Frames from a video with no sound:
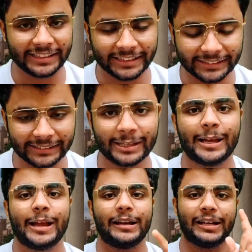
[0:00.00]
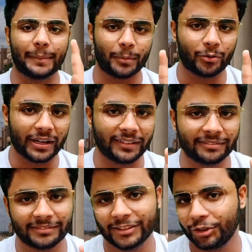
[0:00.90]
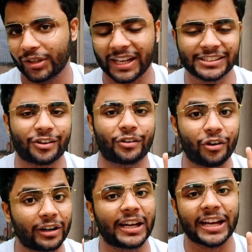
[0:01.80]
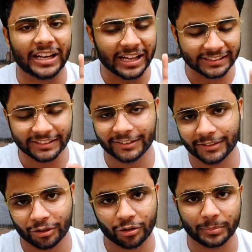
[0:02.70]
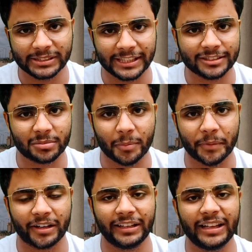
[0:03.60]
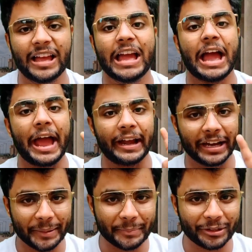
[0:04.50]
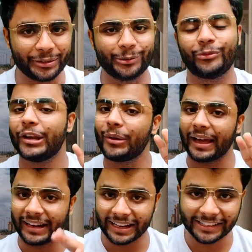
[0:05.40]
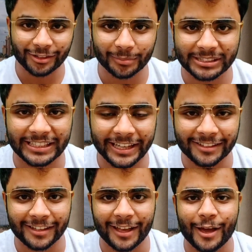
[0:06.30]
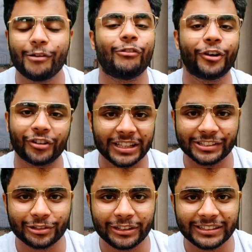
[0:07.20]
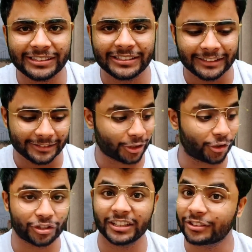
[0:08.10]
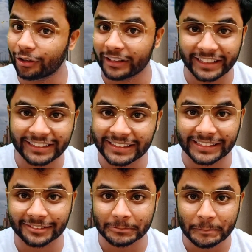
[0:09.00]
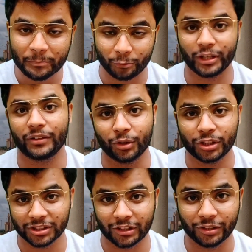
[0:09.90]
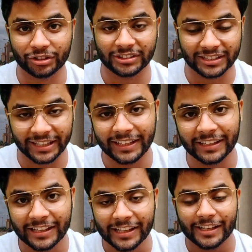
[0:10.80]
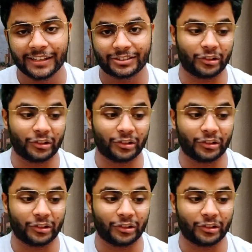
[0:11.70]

The reason is, number one, you guys are not analyzing your mistakes properly. And number two, when you analyze your mistakes, what you guys do is, solution is already there. We give you the solutions, right?